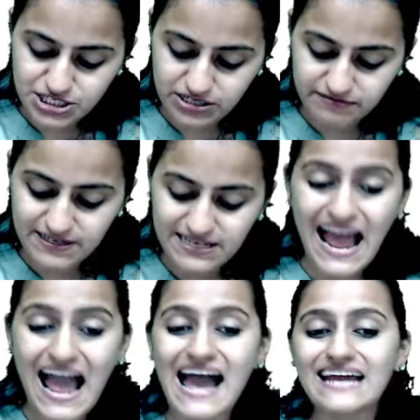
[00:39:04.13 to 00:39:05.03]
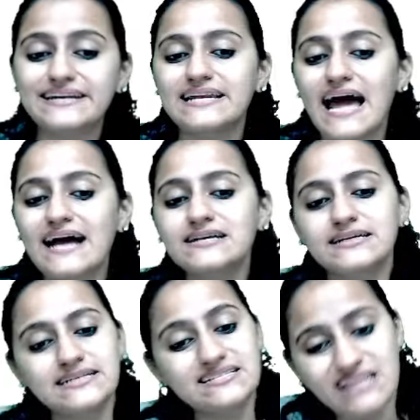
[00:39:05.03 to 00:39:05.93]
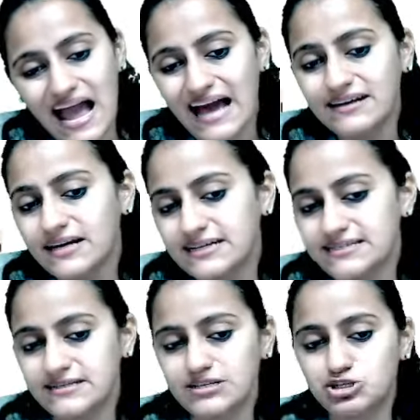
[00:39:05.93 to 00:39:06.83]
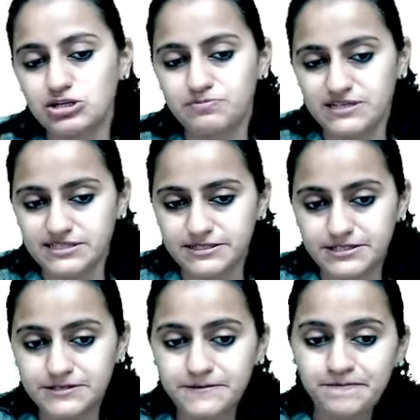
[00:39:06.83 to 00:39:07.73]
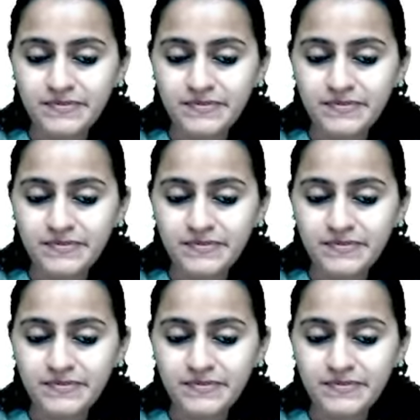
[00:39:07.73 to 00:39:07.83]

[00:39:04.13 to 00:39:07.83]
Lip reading: Jervell and Lang is and SNHL present.